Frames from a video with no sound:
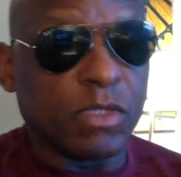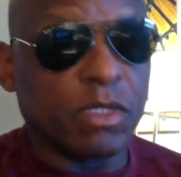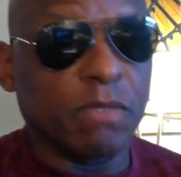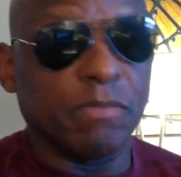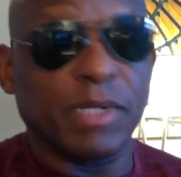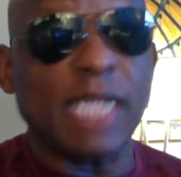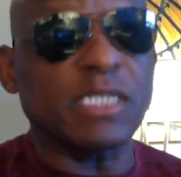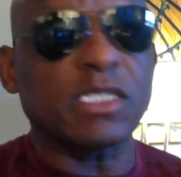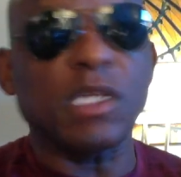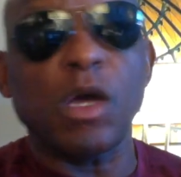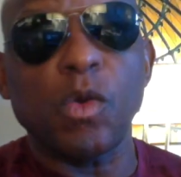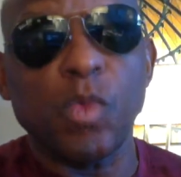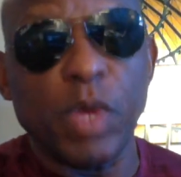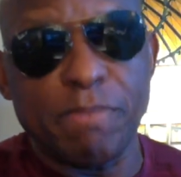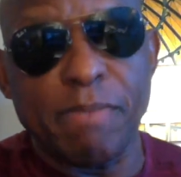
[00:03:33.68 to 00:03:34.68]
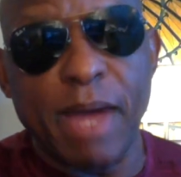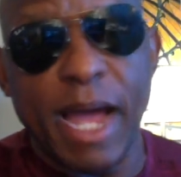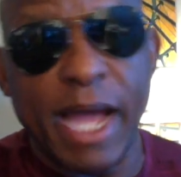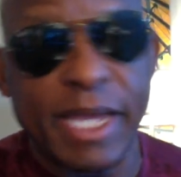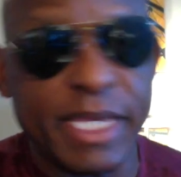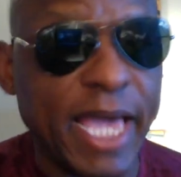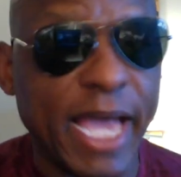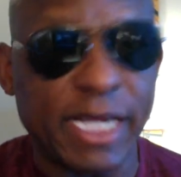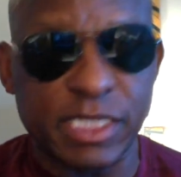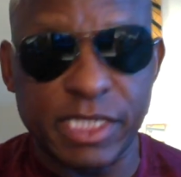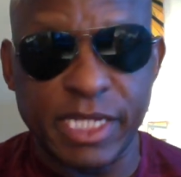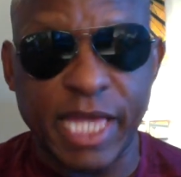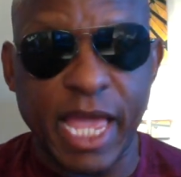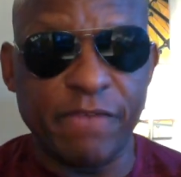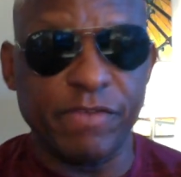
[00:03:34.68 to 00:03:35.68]
But I saw Whitmire, he actually
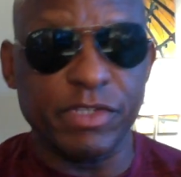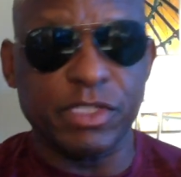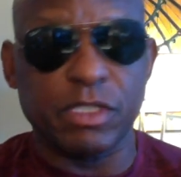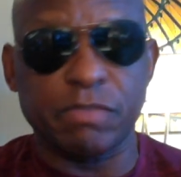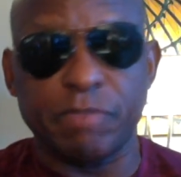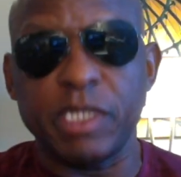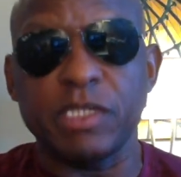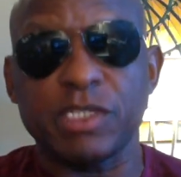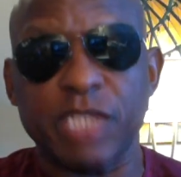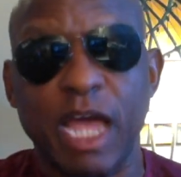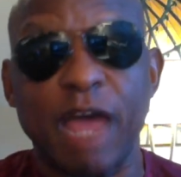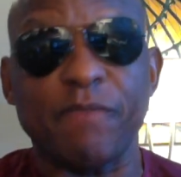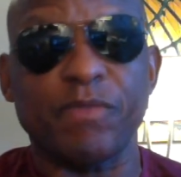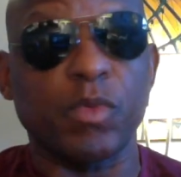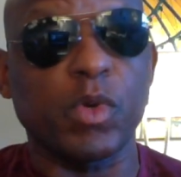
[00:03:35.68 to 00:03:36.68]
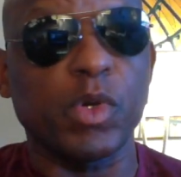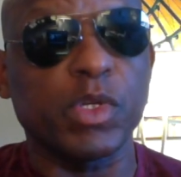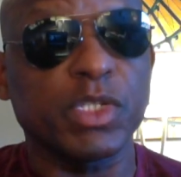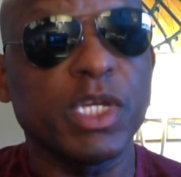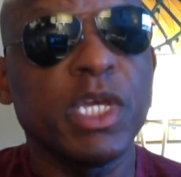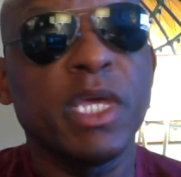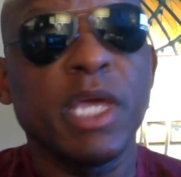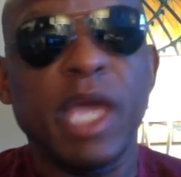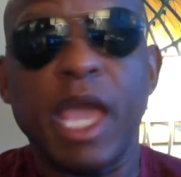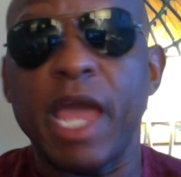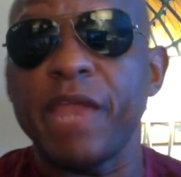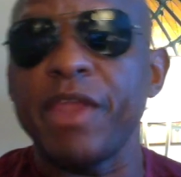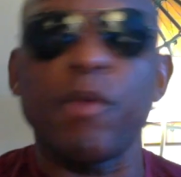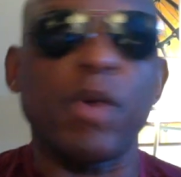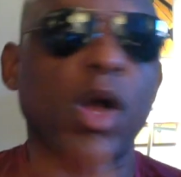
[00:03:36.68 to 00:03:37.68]
gave a speech afterwards,
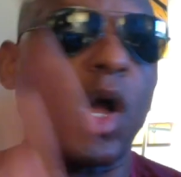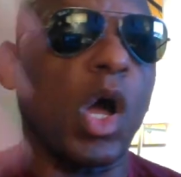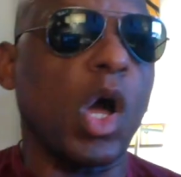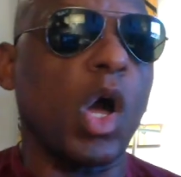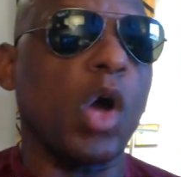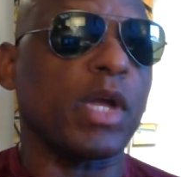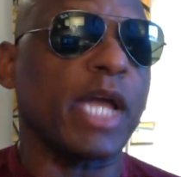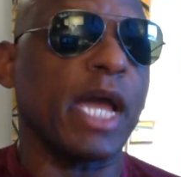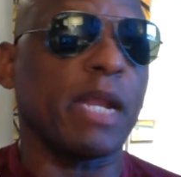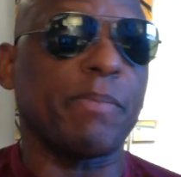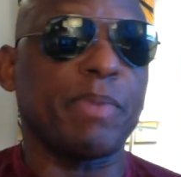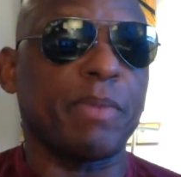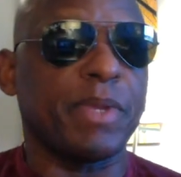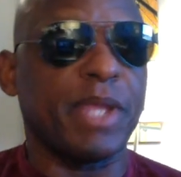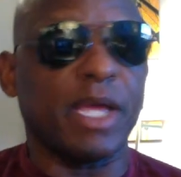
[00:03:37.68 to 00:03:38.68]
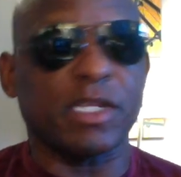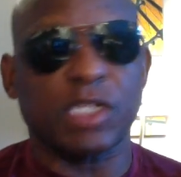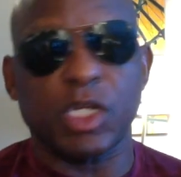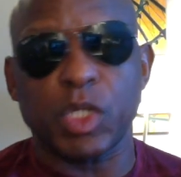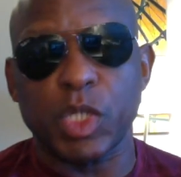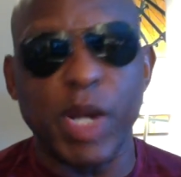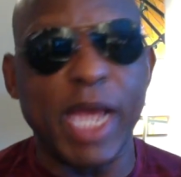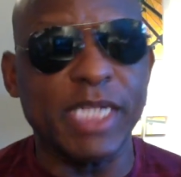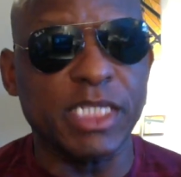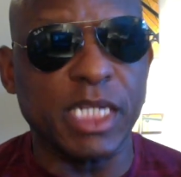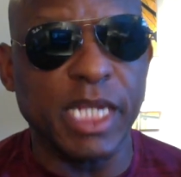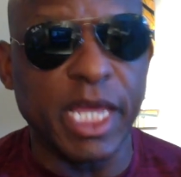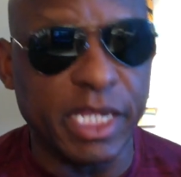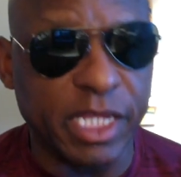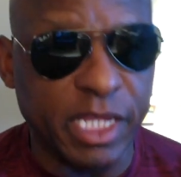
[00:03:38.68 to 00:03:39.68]
and there were all kind of people in there
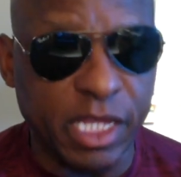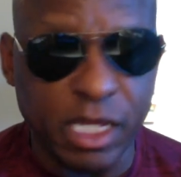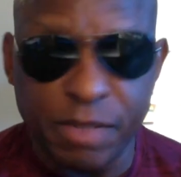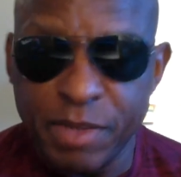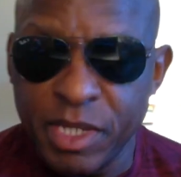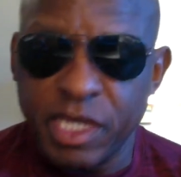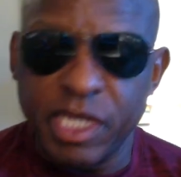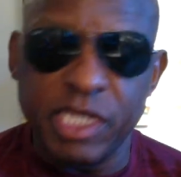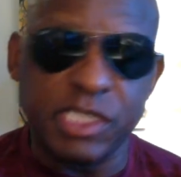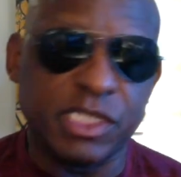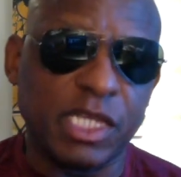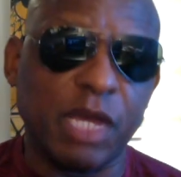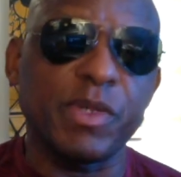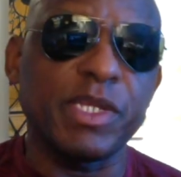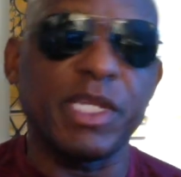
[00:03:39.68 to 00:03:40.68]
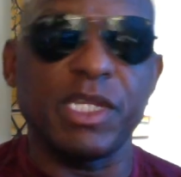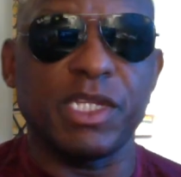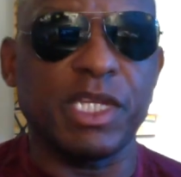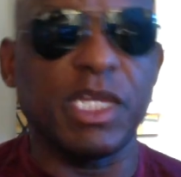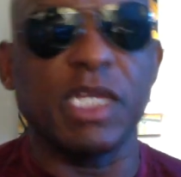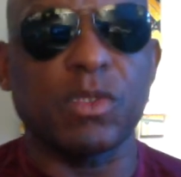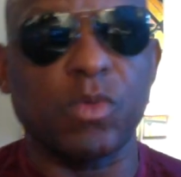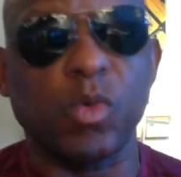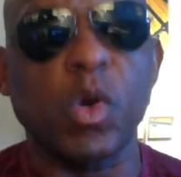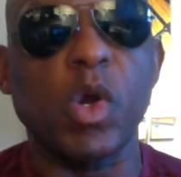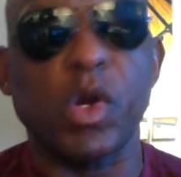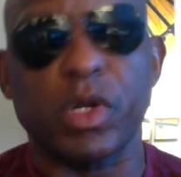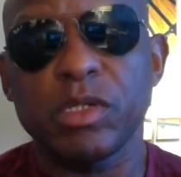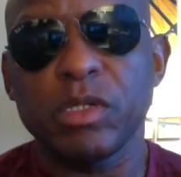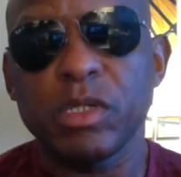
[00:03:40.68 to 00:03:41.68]
congratulating him. He said, we need to get to
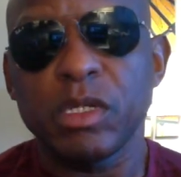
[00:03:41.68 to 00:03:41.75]
work.